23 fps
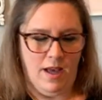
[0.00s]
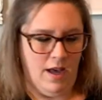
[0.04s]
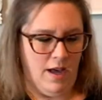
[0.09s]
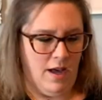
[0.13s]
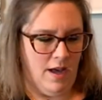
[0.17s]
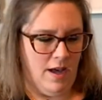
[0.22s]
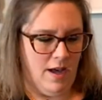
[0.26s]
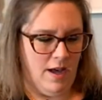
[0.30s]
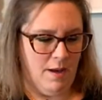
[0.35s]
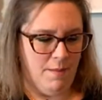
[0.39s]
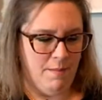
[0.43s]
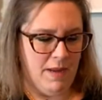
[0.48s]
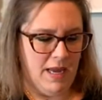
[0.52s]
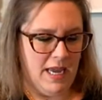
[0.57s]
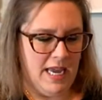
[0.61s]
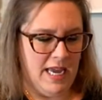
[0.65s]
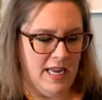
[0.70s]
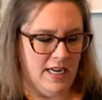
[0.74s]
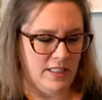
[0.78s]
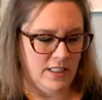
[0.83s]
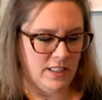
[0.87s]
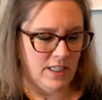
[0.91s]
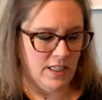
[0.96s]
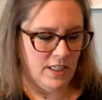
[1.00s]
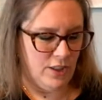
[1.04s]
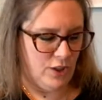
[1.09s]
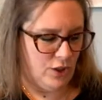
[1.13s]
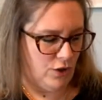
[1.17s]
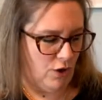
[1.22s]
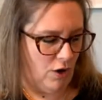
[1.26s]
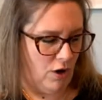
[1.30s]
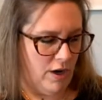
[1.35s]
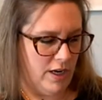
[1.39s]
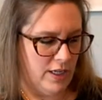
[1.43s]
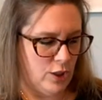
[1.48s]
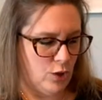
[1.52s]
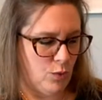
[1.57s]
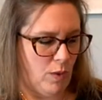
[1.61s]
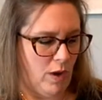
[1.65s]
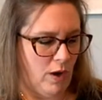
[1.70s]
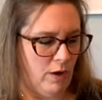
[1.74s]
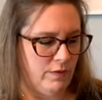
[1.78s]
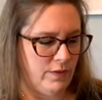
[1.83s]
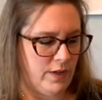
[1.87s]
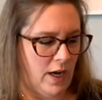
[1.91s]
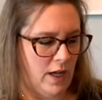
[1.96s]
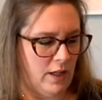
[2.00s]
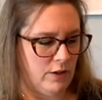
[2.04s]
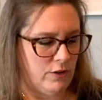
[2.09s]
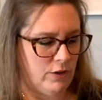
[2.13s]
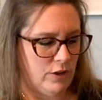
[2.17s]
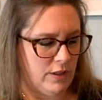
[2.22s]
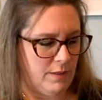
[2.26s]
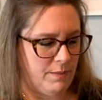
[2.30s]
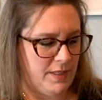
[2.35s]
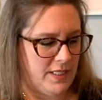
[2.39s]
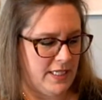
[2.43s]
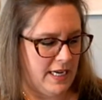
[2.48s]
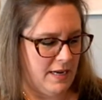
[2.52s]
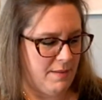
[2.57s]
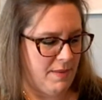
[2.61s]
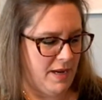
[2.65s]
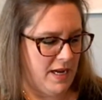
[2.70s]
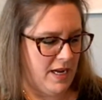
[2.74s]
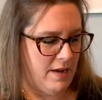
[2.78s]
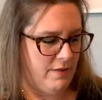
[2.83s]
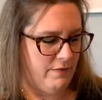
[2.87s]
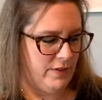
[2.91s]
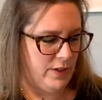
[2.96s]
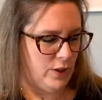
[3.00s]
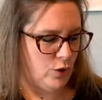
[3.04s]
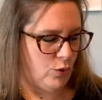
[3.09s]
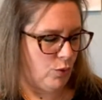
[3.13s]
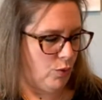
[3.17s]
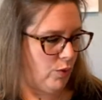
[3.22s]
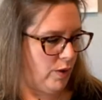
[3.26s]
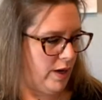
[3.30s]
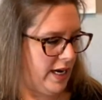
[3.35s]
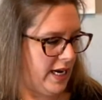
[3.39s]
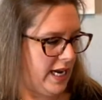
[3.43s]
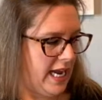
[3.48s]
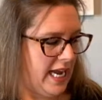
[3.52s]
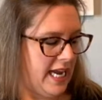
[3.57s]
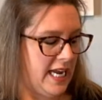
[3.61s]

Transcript: Um, it is going to start at $12. Let me take my inventory.